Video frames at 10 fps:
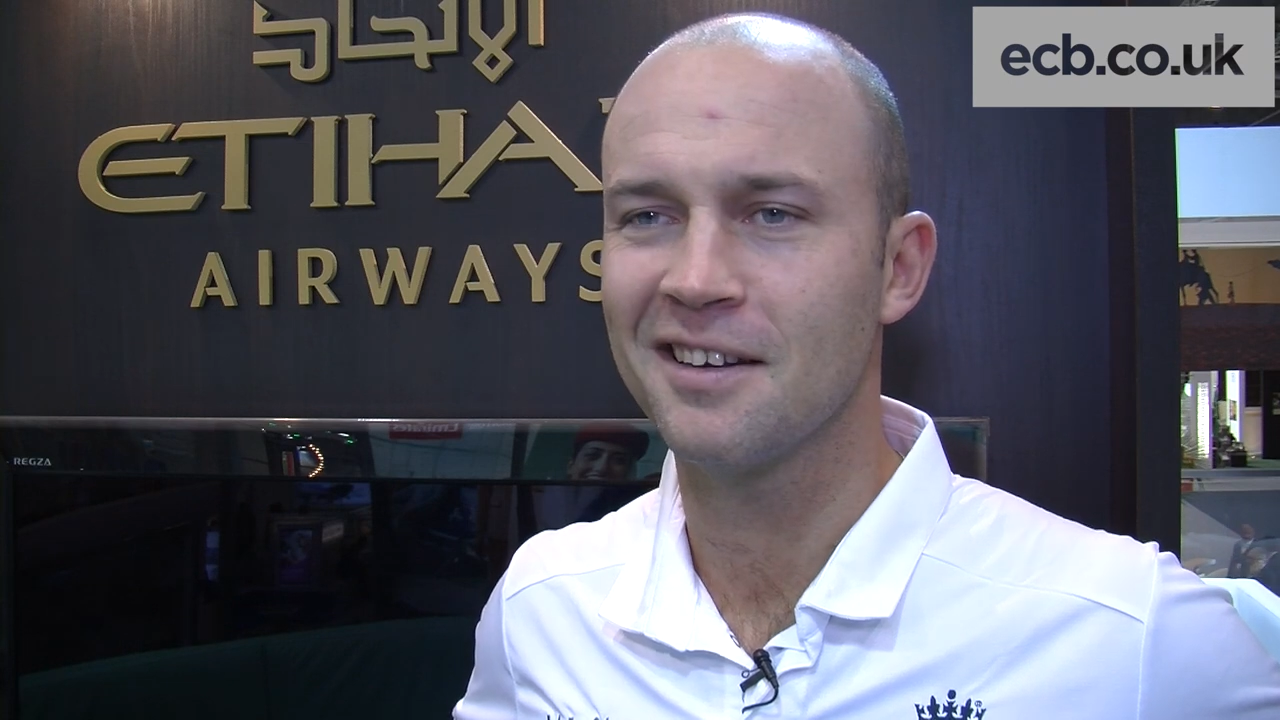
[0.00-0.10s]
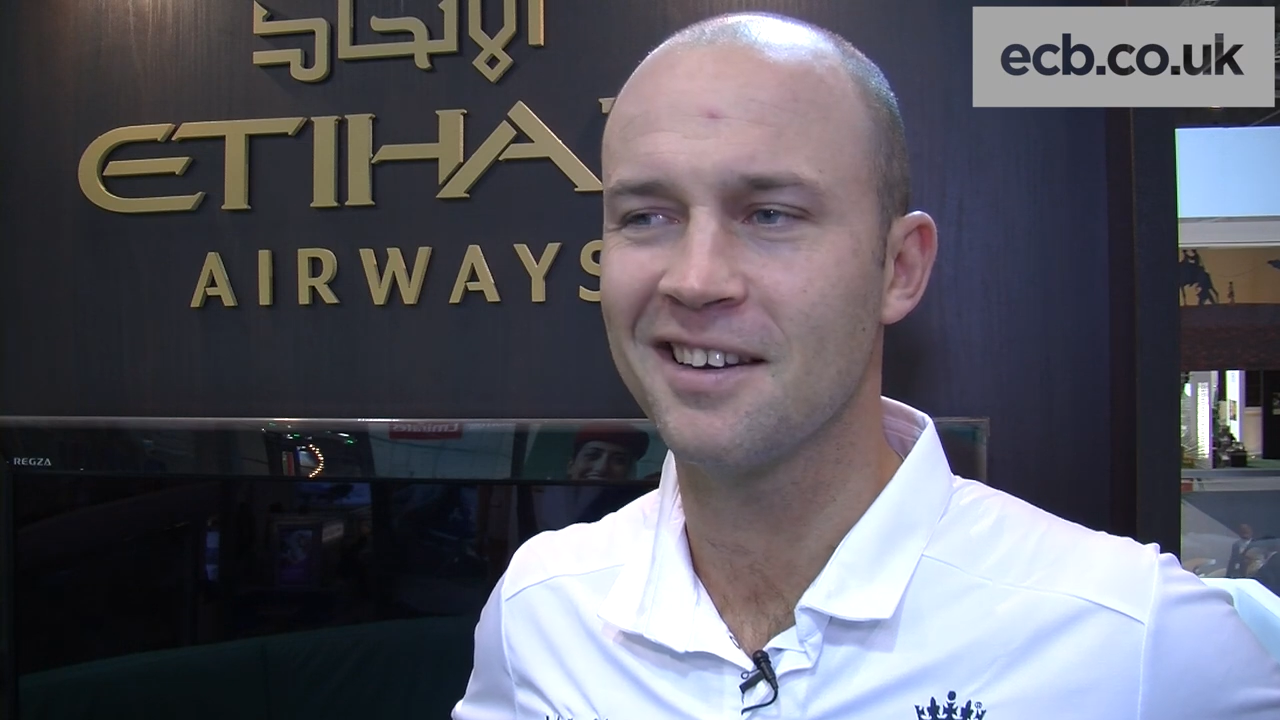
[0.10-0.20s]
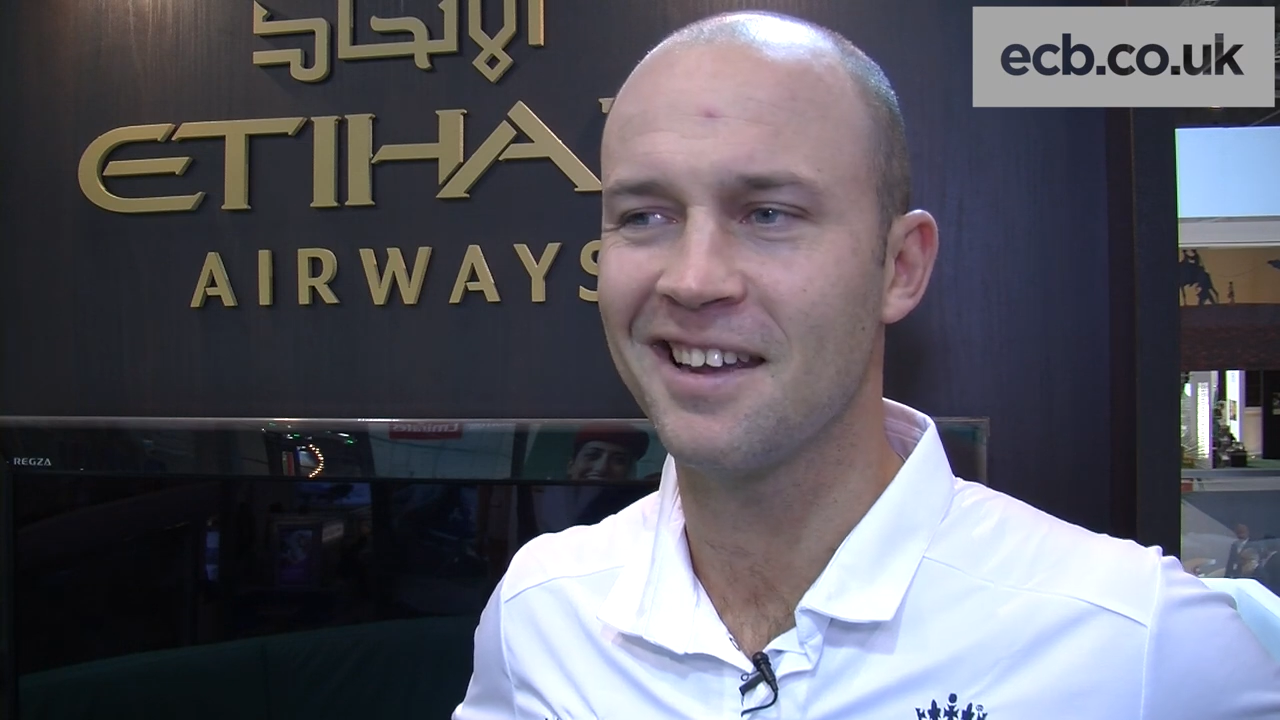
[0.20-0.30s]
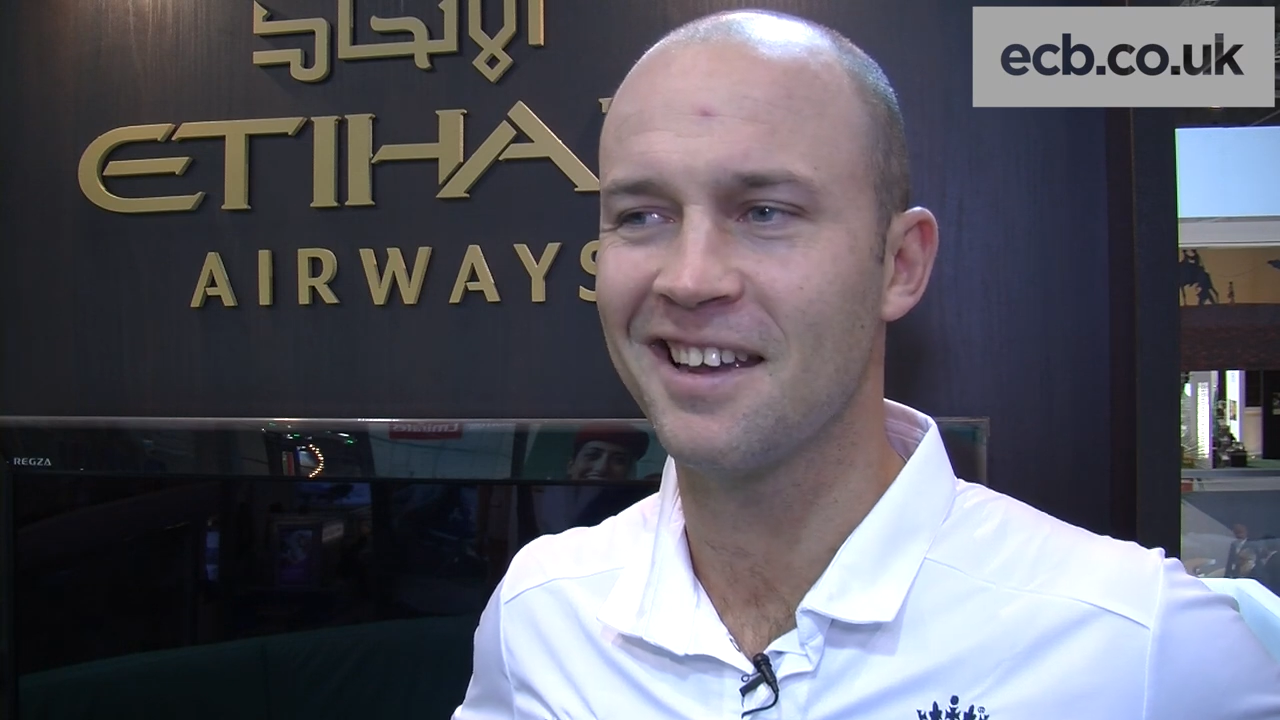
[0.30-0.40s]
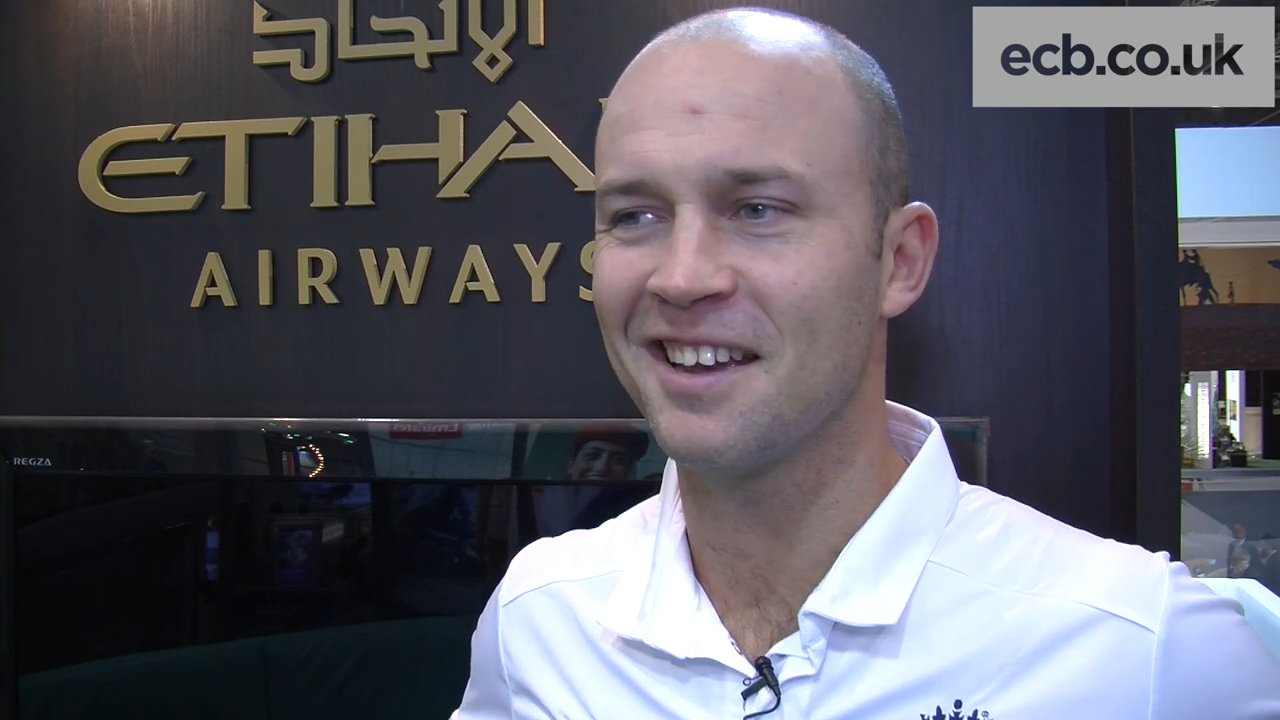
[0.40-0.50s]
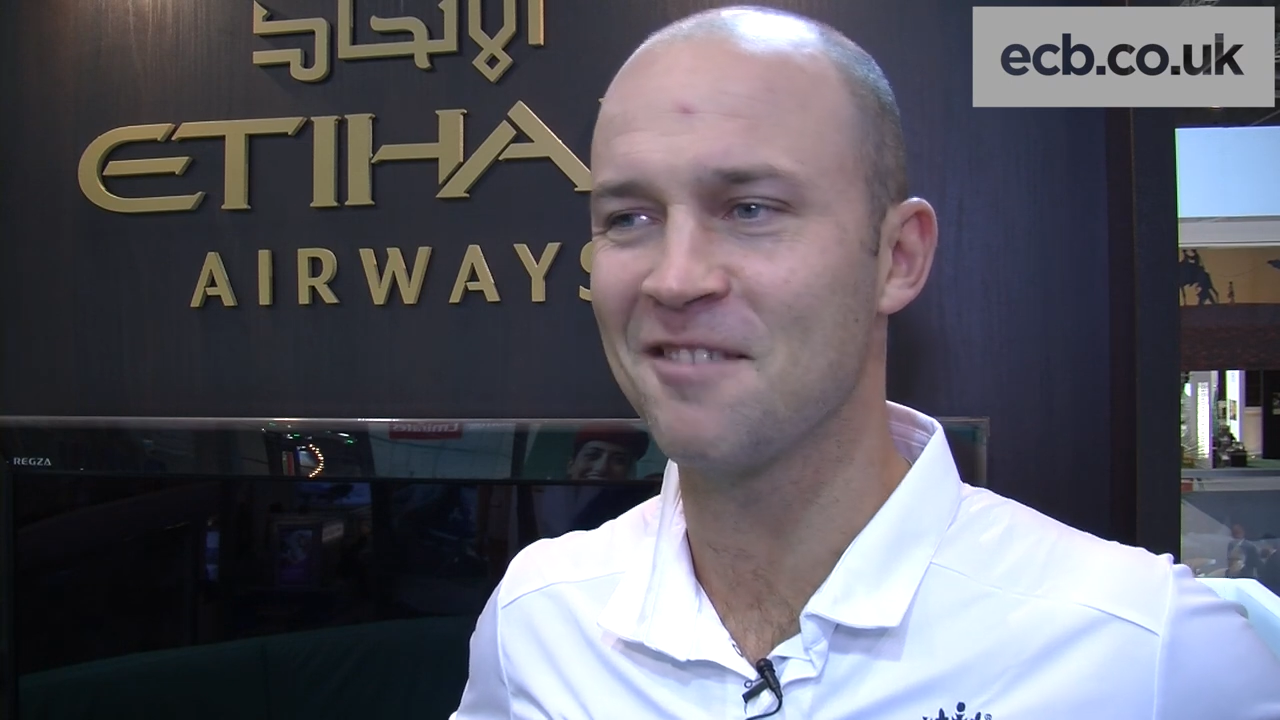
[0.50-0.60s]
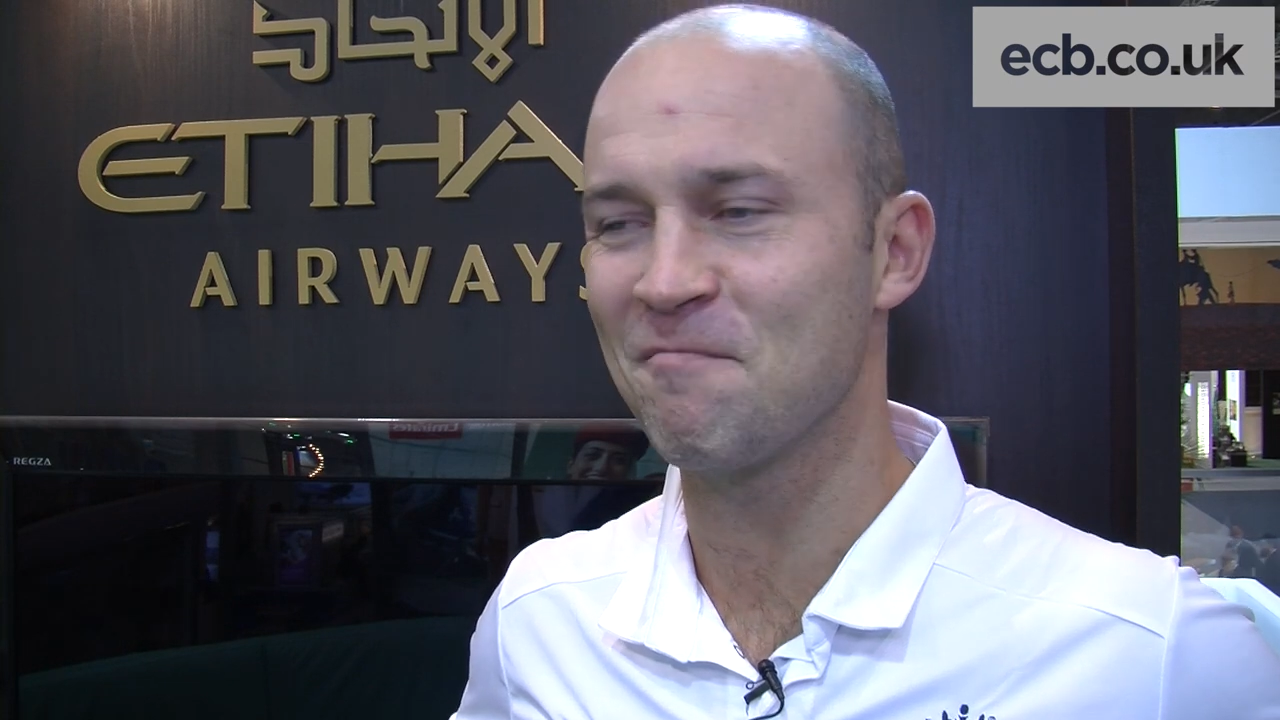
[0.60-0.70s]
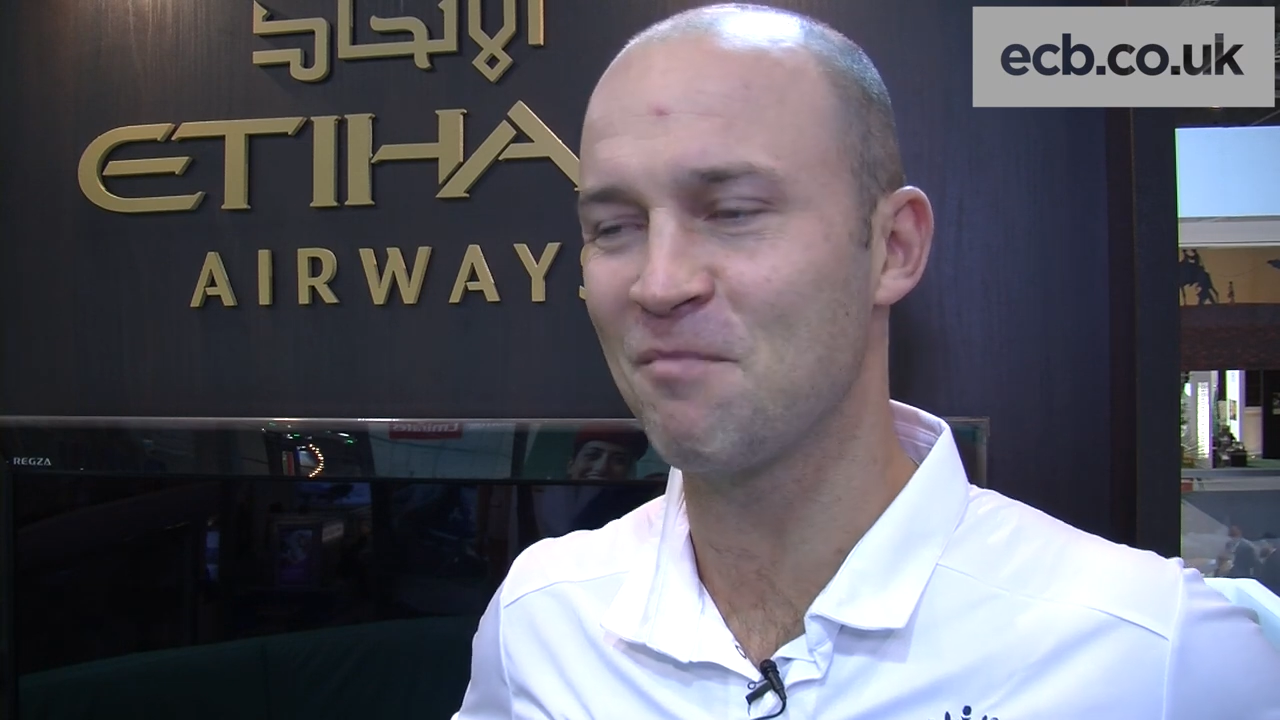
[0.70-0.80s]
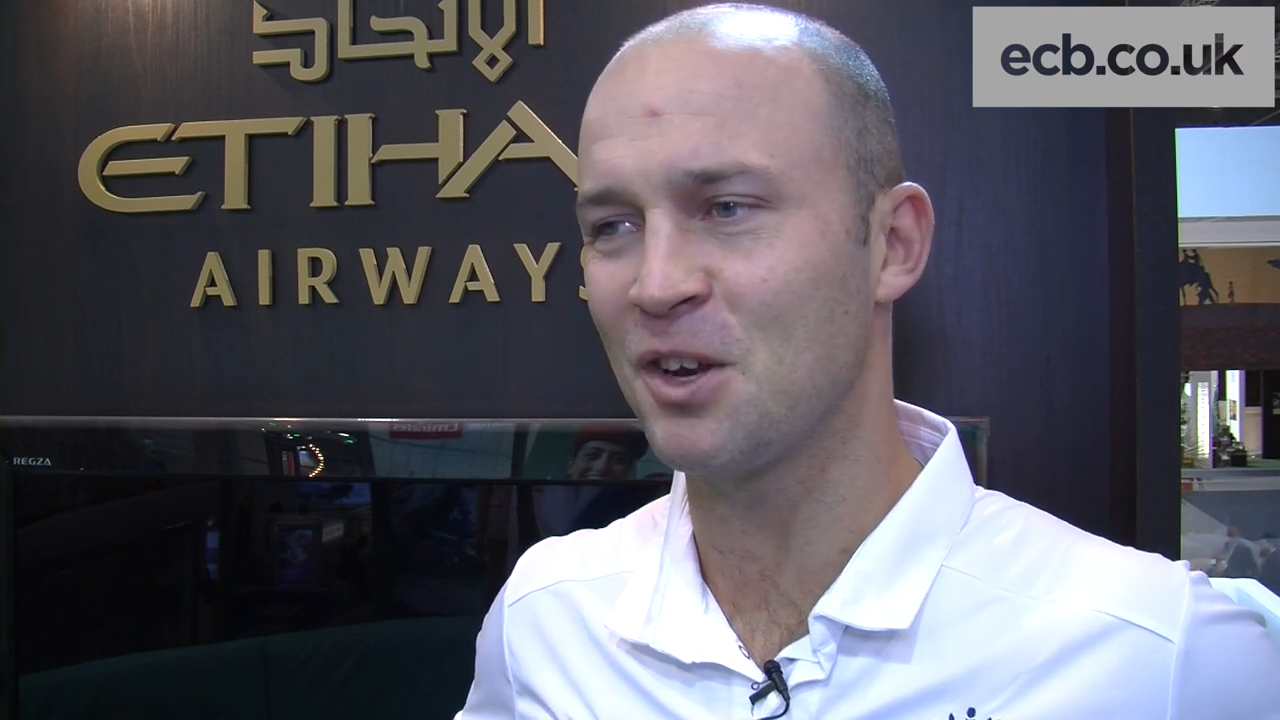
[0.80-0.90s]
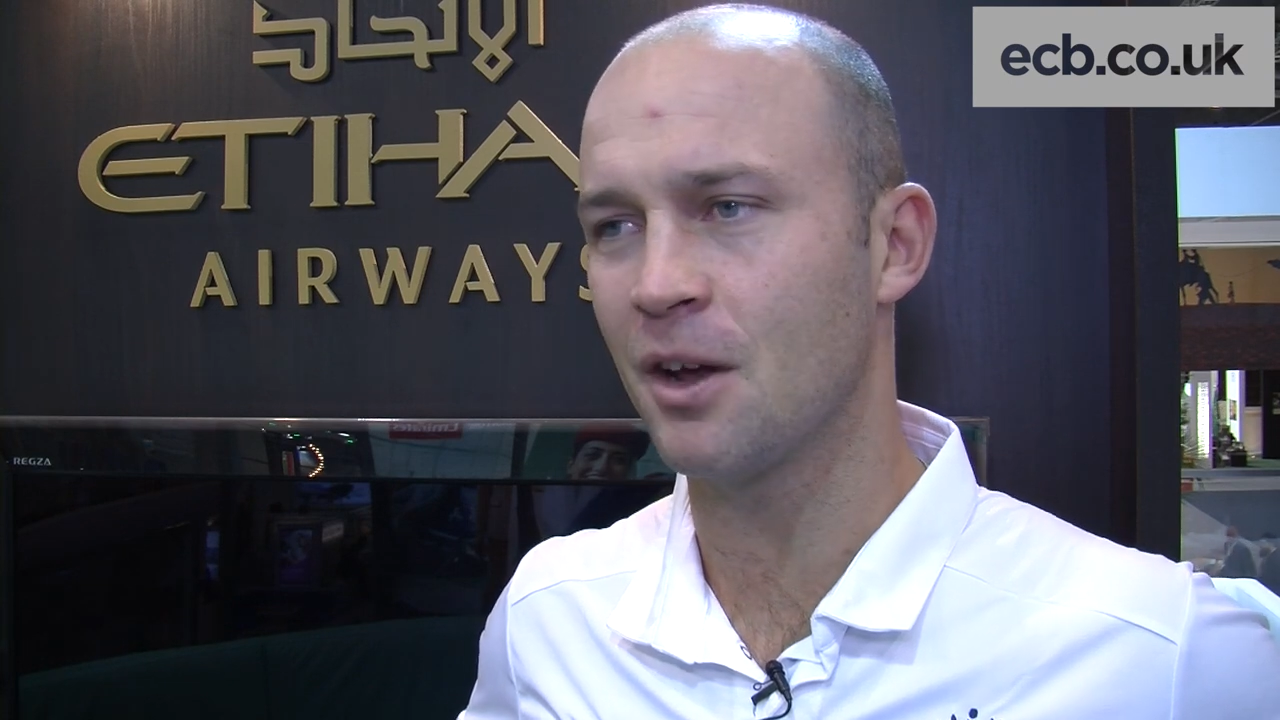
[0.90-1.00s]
and uh,